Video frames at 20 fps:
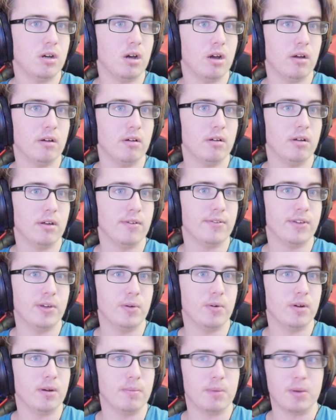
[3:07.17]
Uh, if
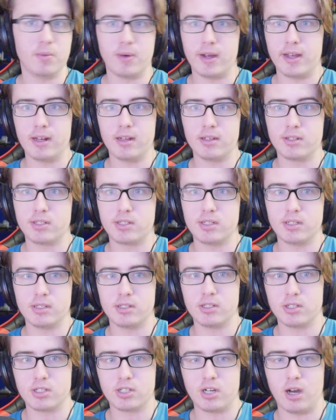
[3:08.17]
you want to be
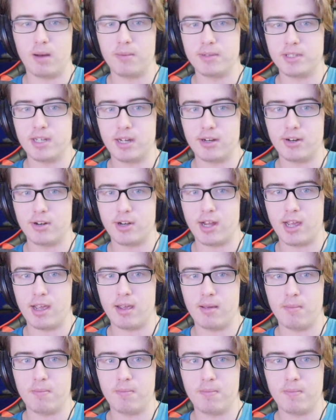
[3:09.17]
whitelisted, just comment down your
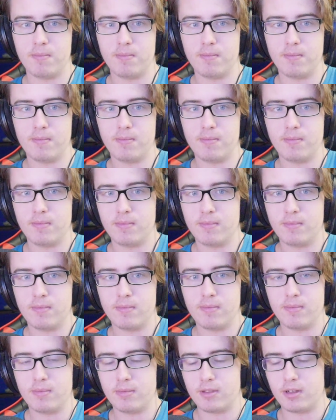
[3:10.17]
name,
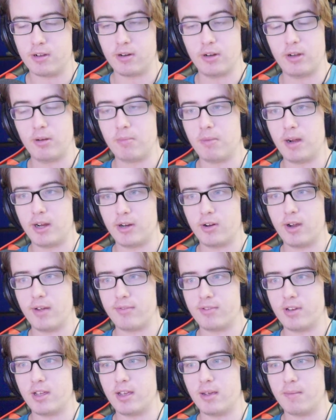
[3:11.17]
your, your
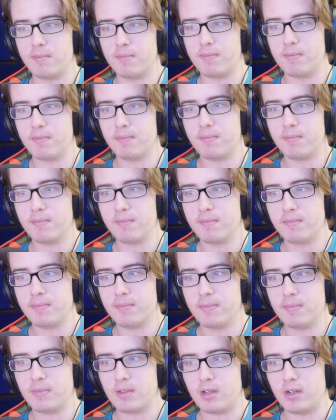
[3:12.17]
Minecraft name,
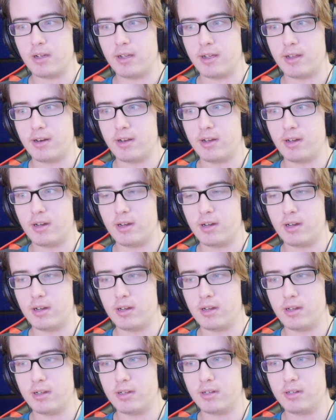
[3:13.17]
and
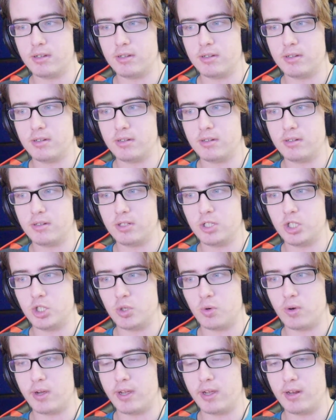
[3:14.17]
uh,
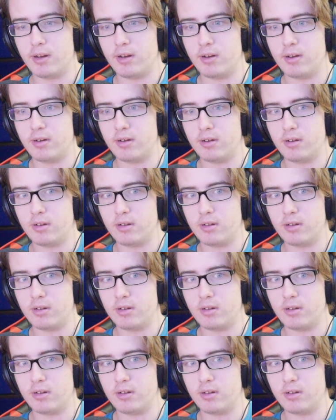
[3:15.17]
join.